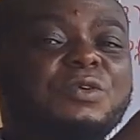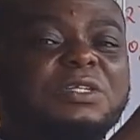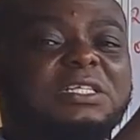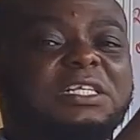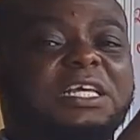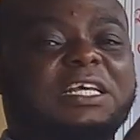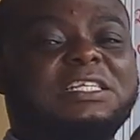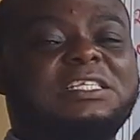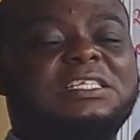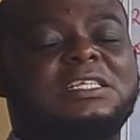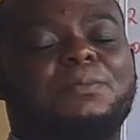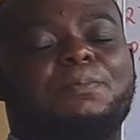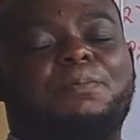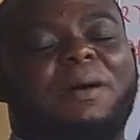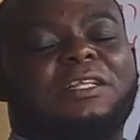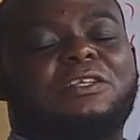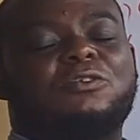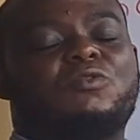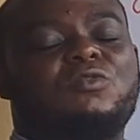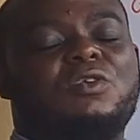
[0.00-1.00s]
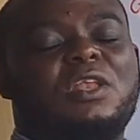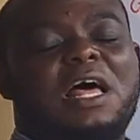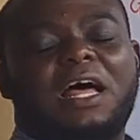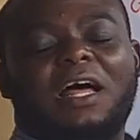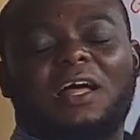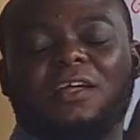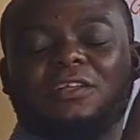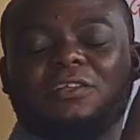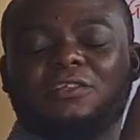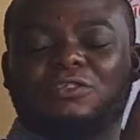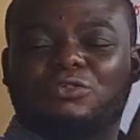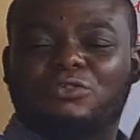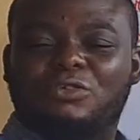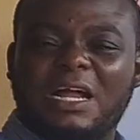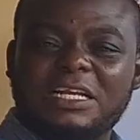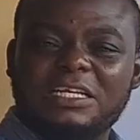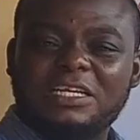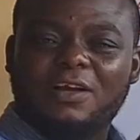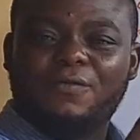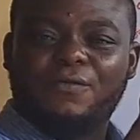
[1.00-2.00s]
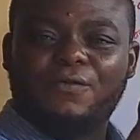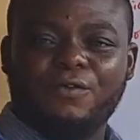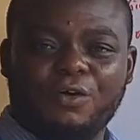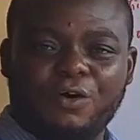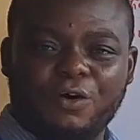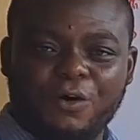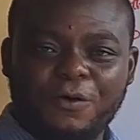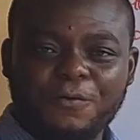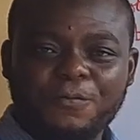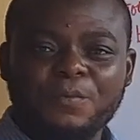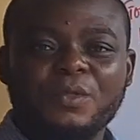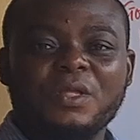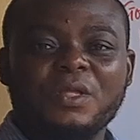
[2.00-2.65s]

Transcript: This particular tragic flaw